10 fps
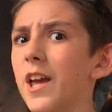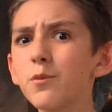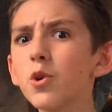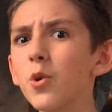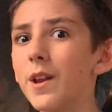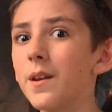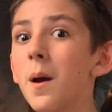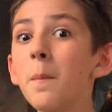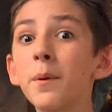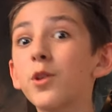and ruin,
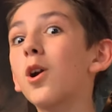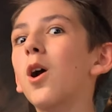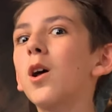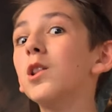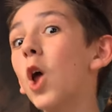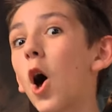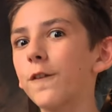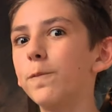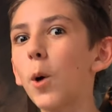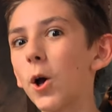but there are a lot
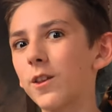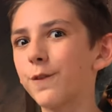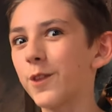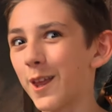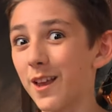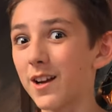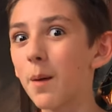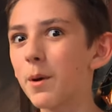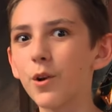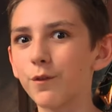of positive things that
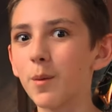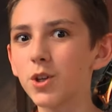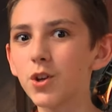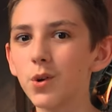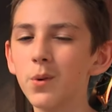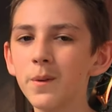come out of them too,